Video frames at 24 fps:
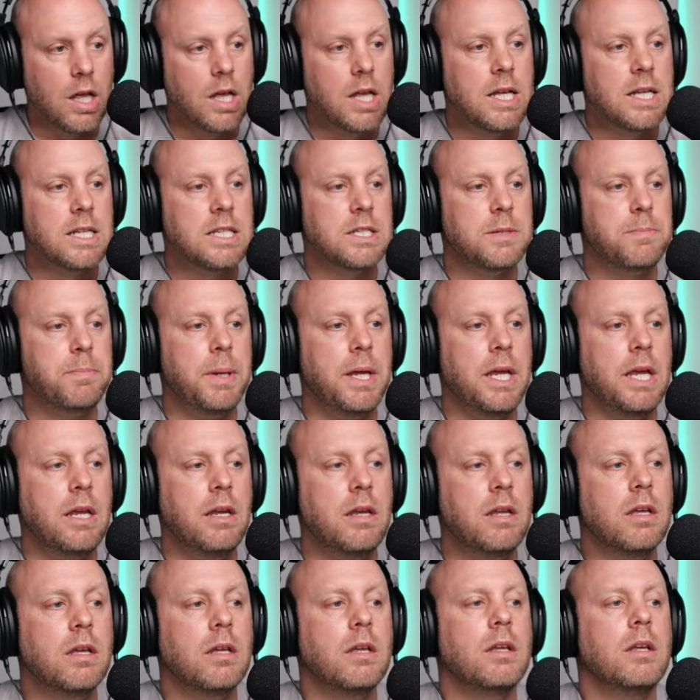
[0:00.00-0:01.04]

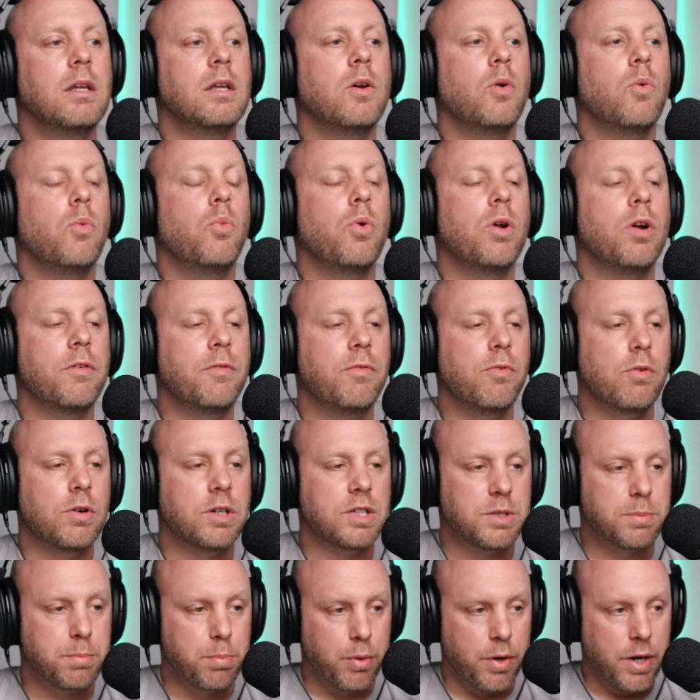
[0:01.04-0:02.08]
Speed, 104
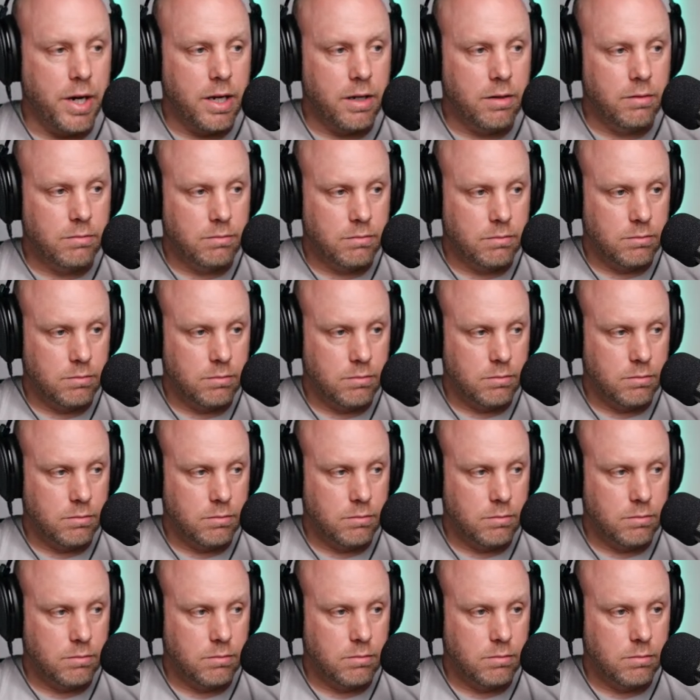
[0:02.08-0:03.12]
spring.
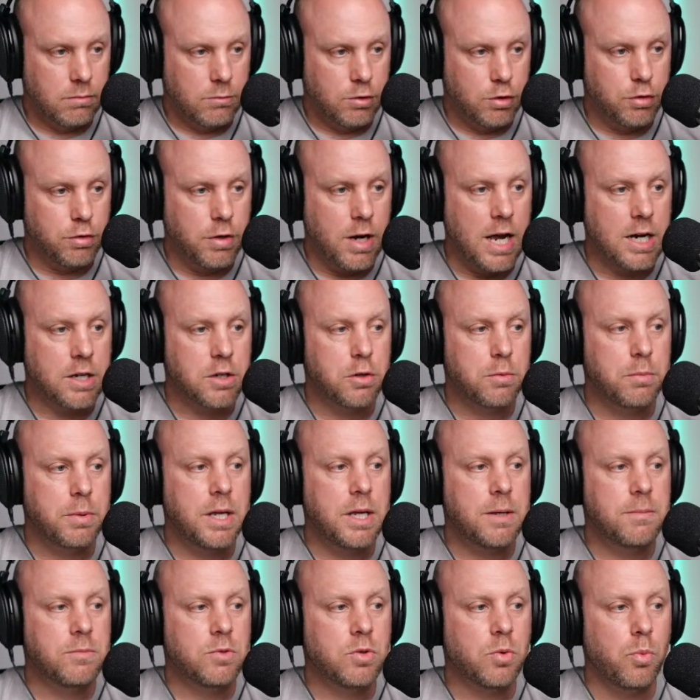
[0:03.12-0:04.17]
Tractor
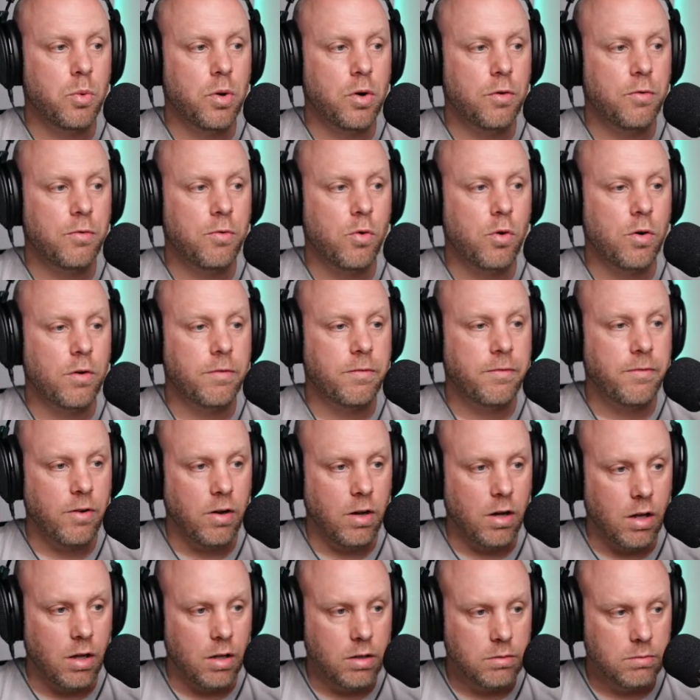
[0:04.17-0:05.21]
beams, 104
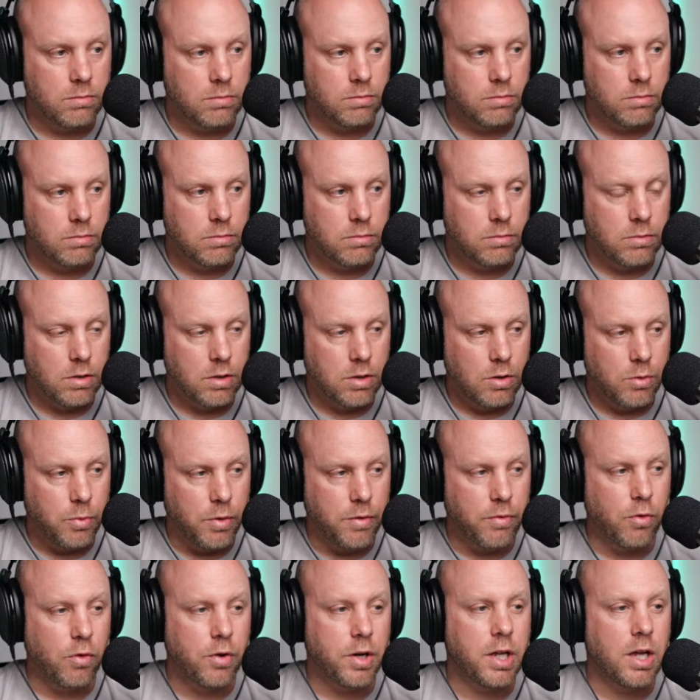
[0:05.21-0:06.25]
fall. We've
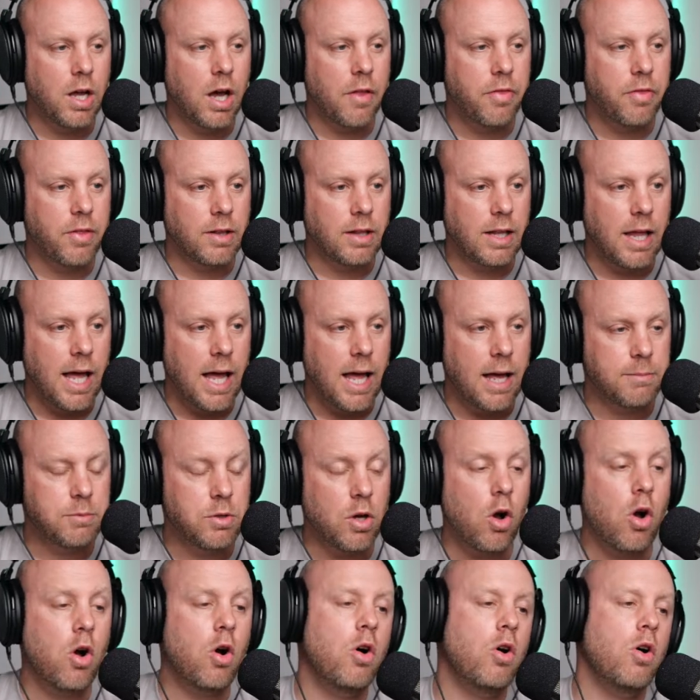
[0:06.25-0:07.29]
already got the labs.
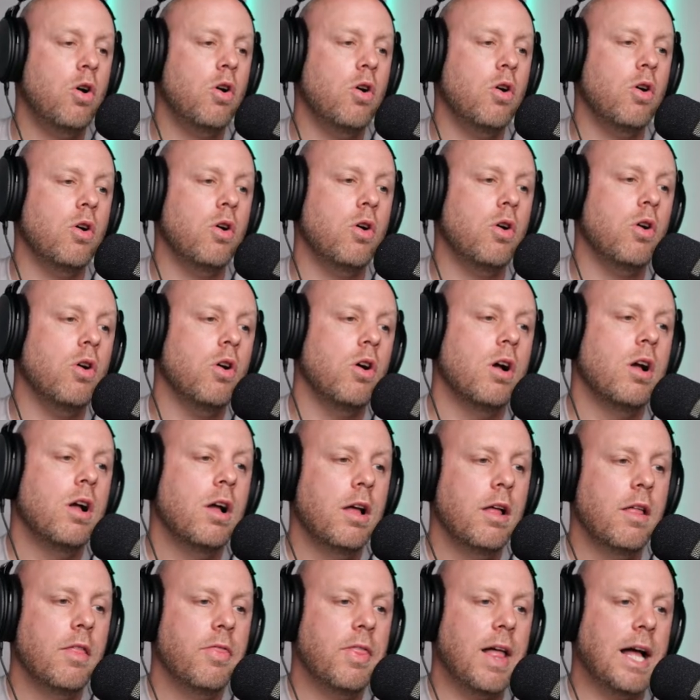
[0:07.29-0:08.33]
Oh,
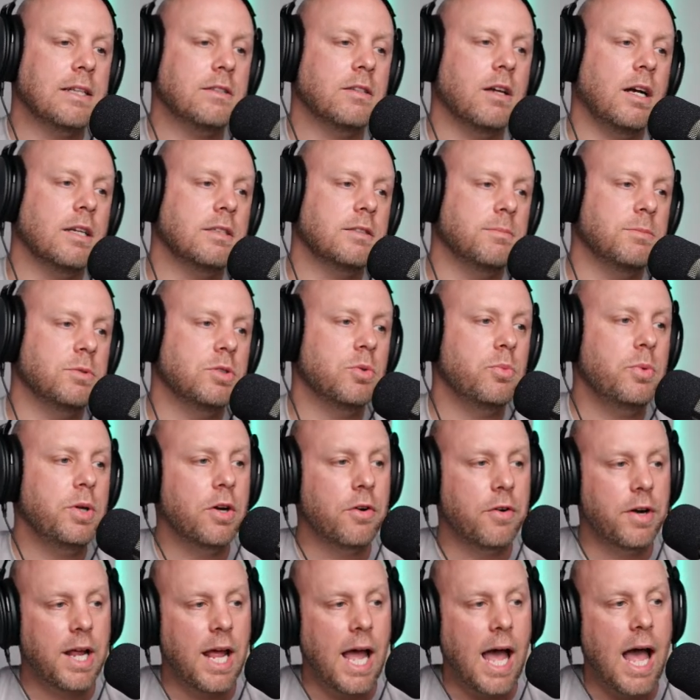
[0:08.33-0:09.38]
that's awesome. So we
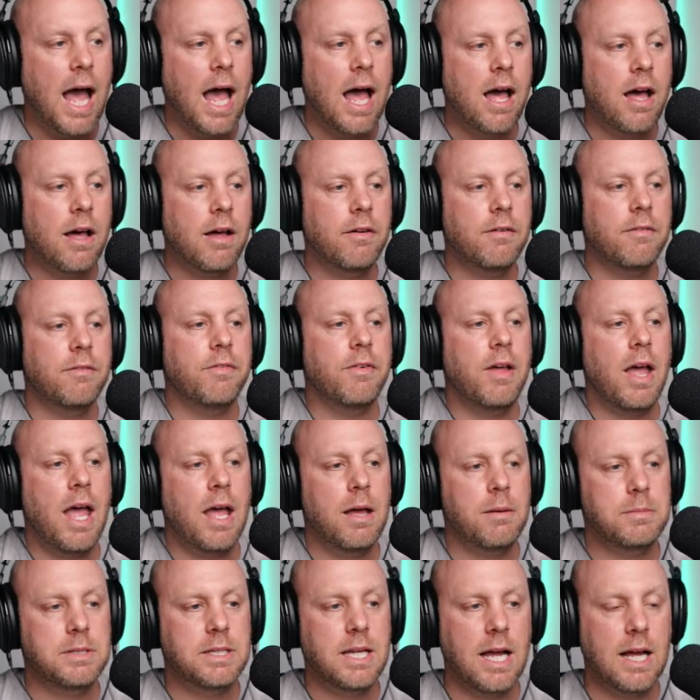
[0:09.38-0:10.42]
already have
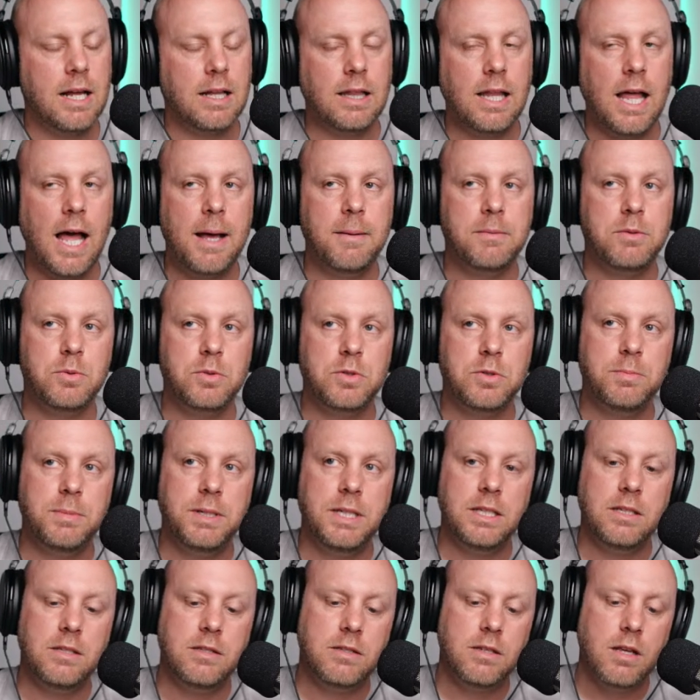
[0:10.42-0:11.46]
MTech labs, which
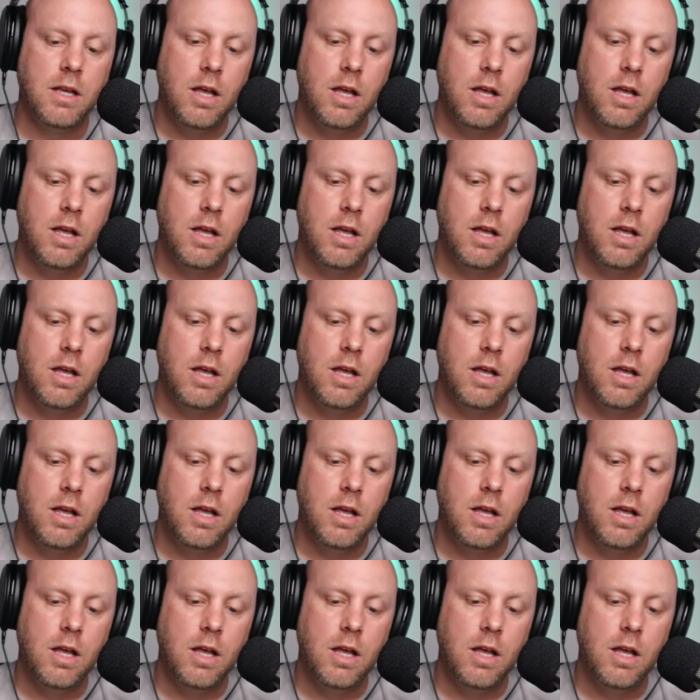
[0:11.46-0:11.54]
means